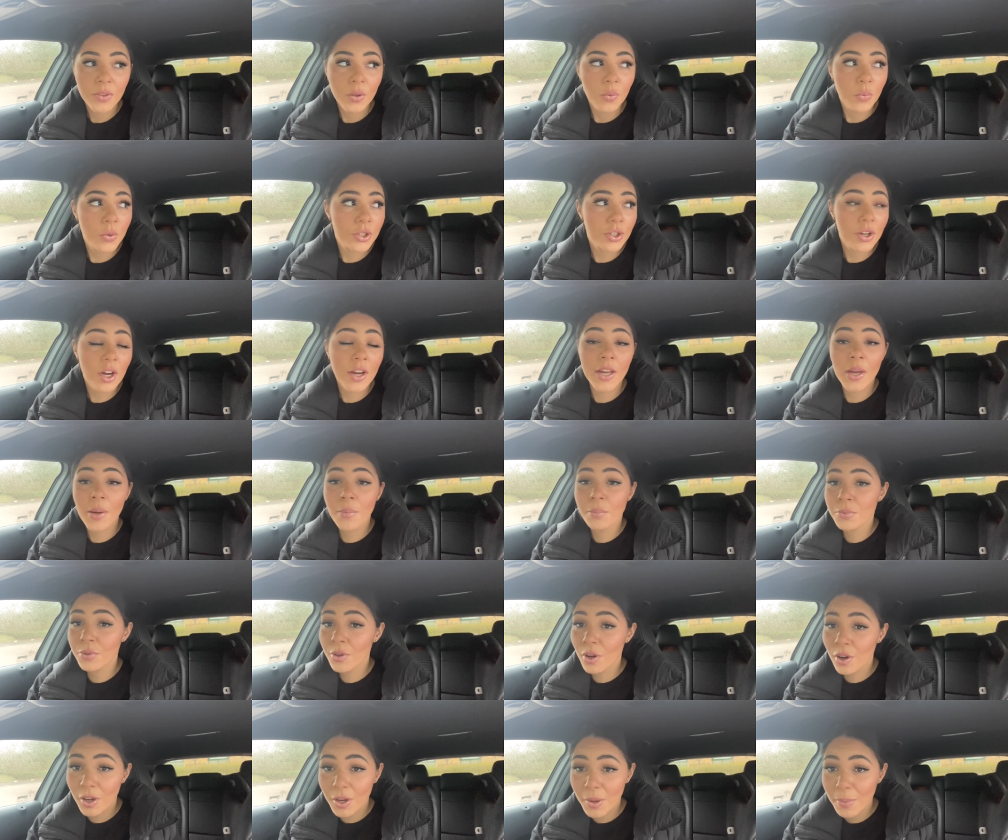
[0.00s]
which I am
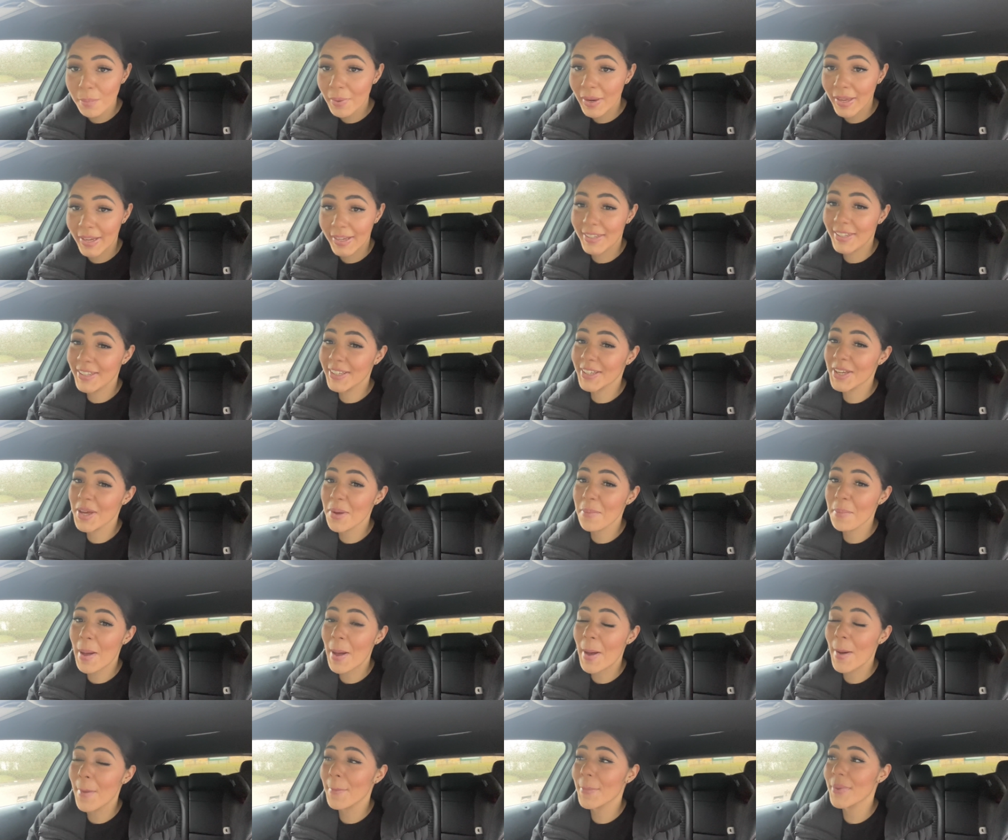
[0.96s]
not complaining
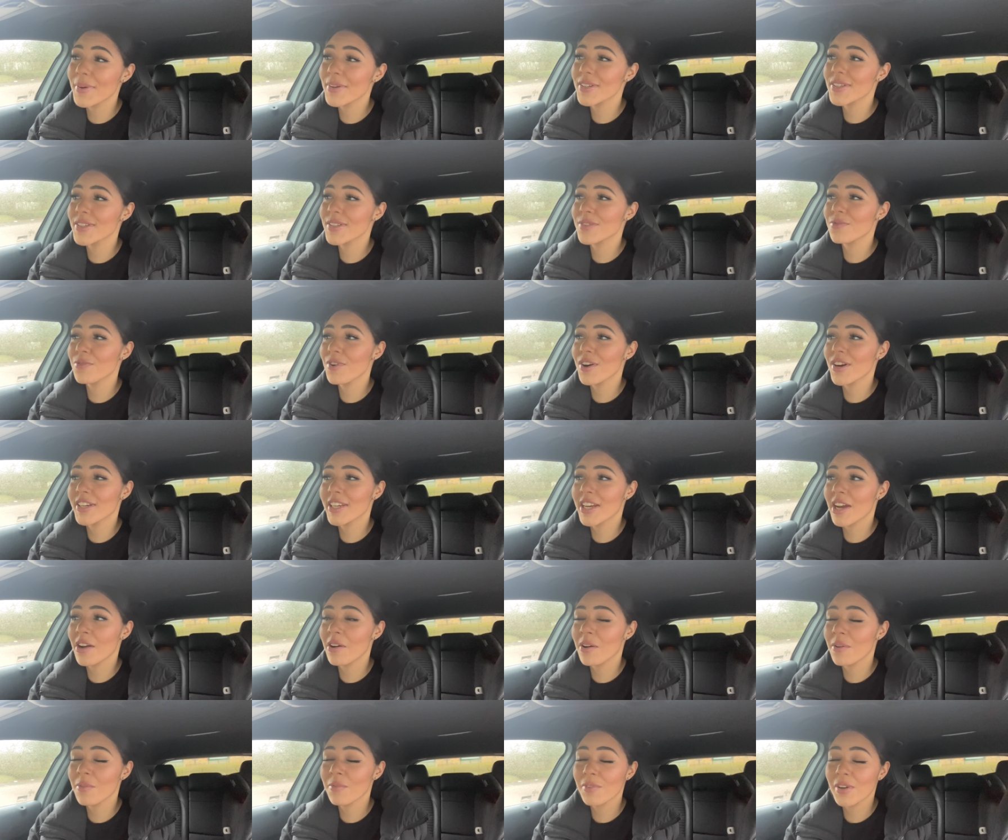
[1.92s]
about, because right now
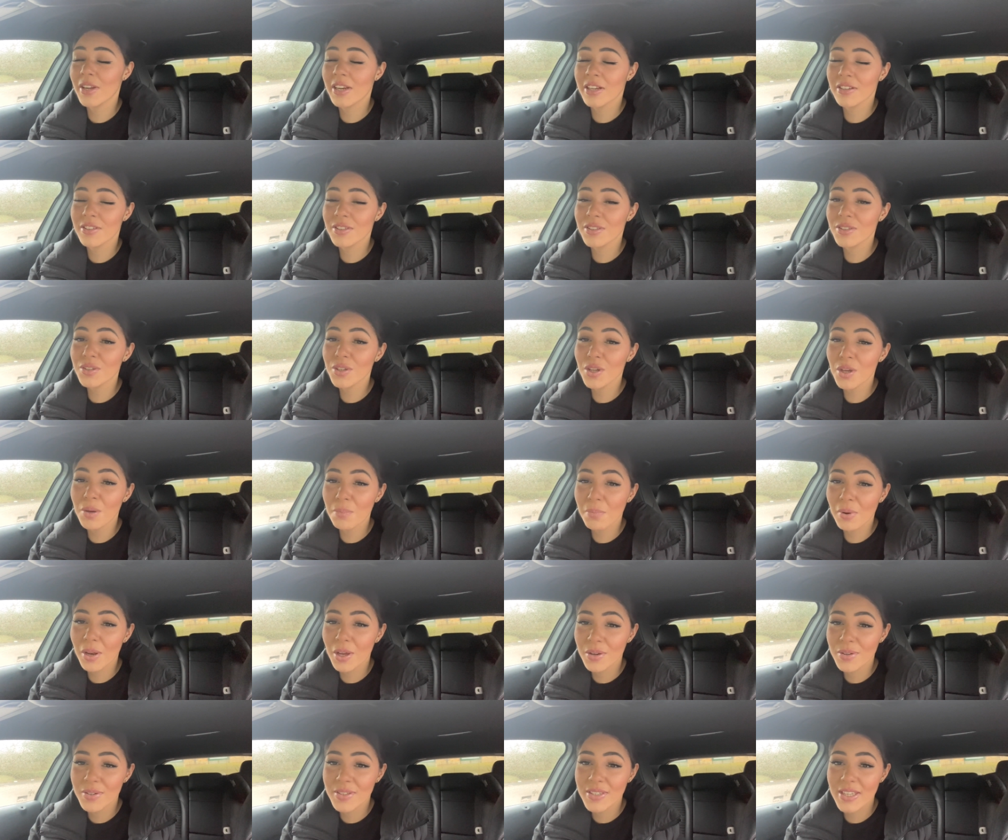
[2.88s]
I'm feeling so
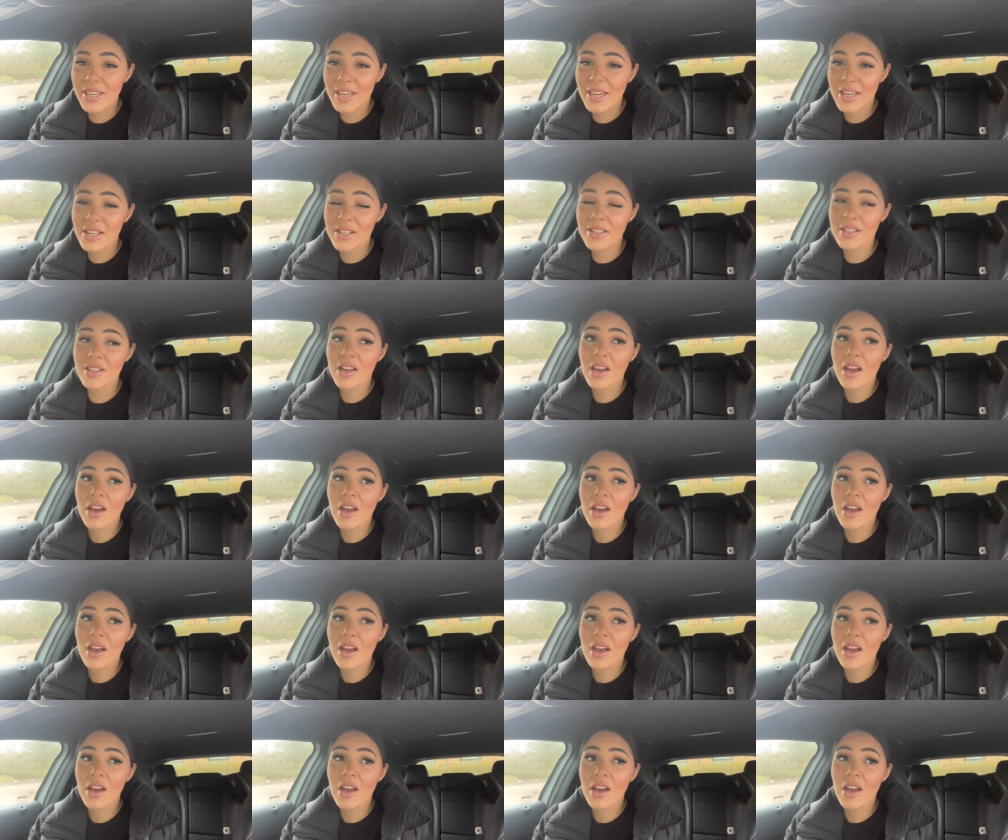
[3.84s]
bloated,